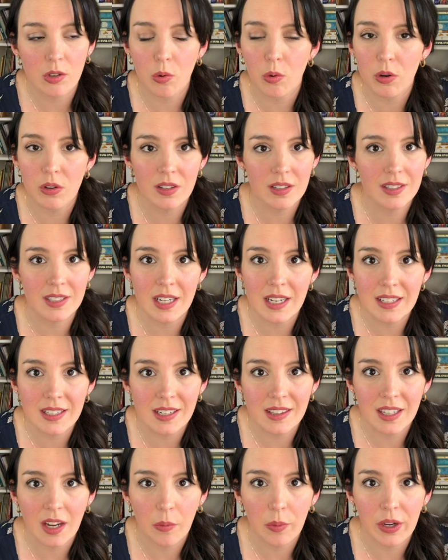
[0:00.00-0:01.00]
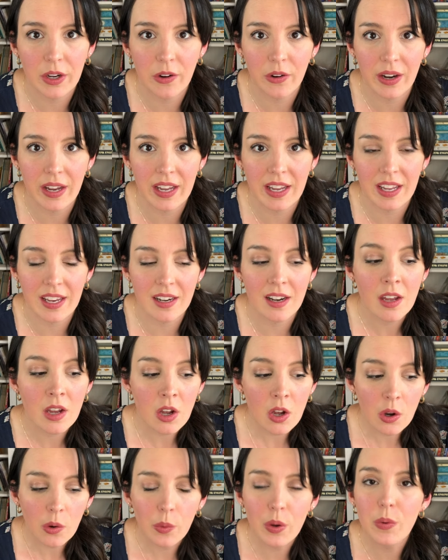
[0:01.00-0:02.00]
or the season that we are in,
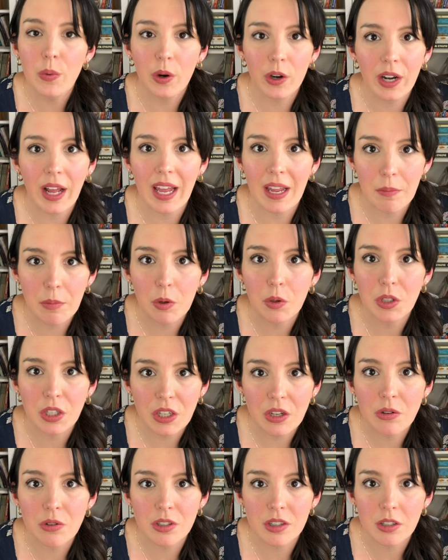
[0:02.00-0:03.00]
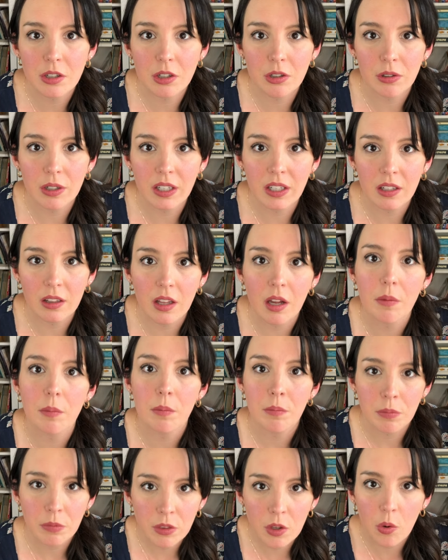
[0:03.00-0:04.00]
we weren't able to use the
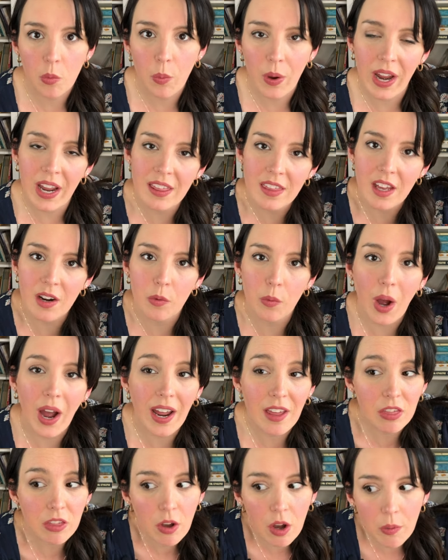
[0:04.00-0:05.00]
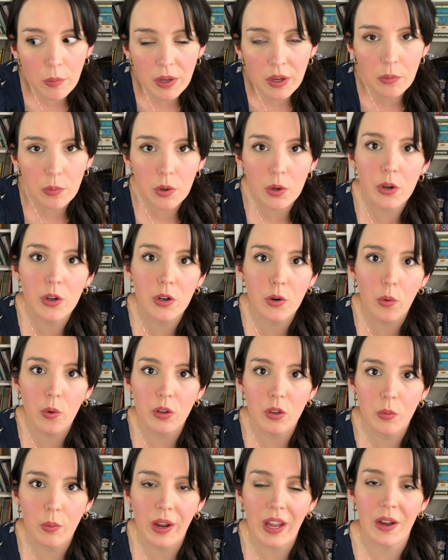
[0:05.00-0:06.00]
curriculum the way that I thought we would or
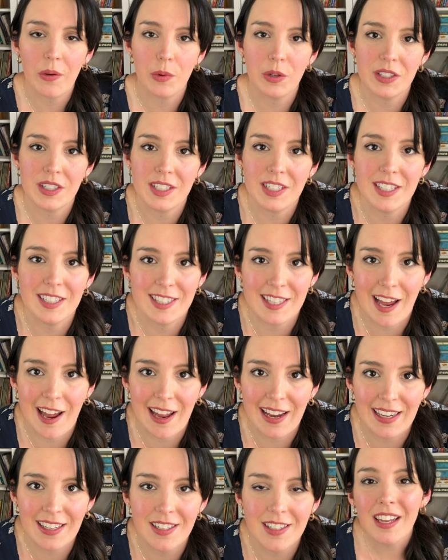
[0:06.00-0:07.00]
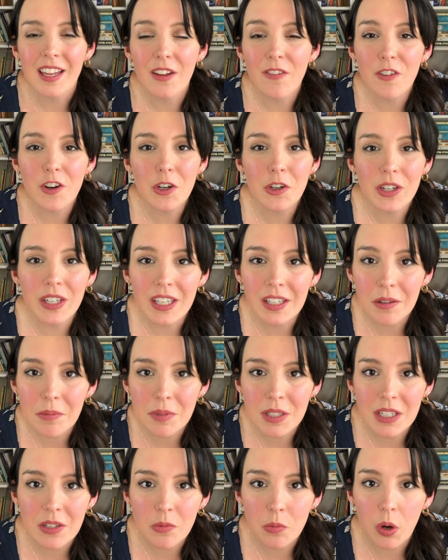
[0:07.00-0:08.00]
the way it was designed. If a curriculum
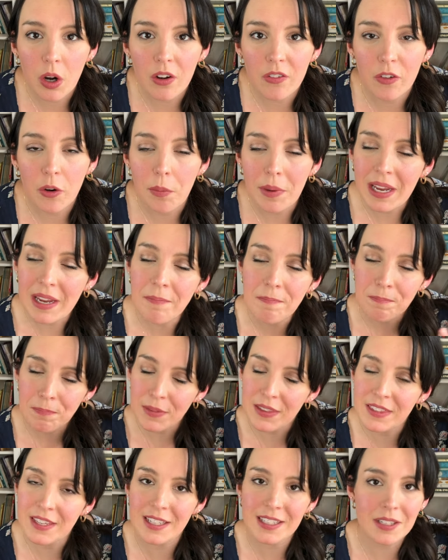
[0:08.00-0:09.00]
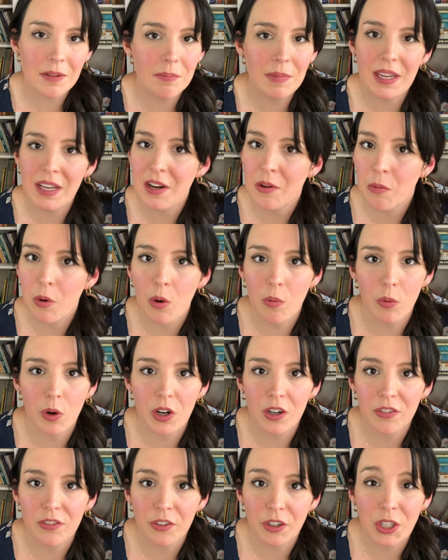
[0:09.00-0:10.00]
didn't work for me, doesn't mean it won't
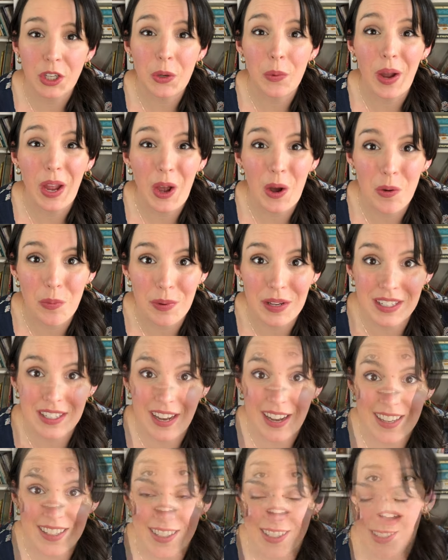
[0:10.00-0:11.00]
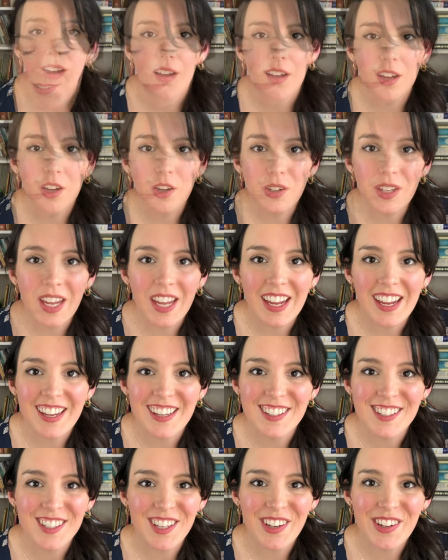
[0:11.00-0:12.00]
work for you. I hope it does. Okay,
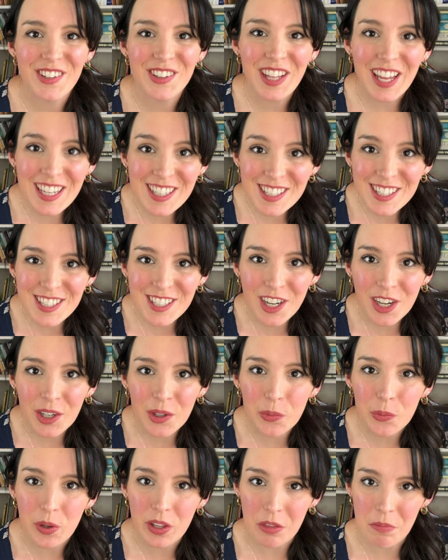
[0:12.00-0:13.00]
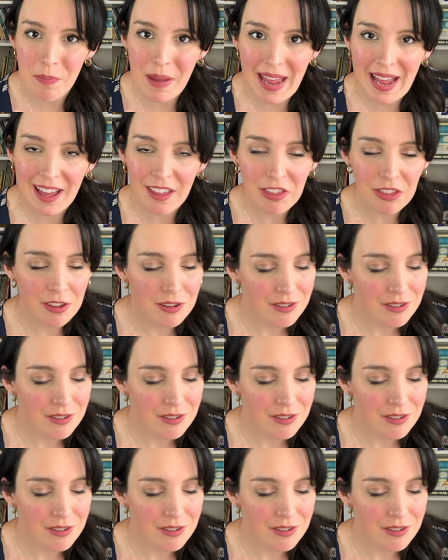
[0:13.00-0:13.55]
so let's start with math.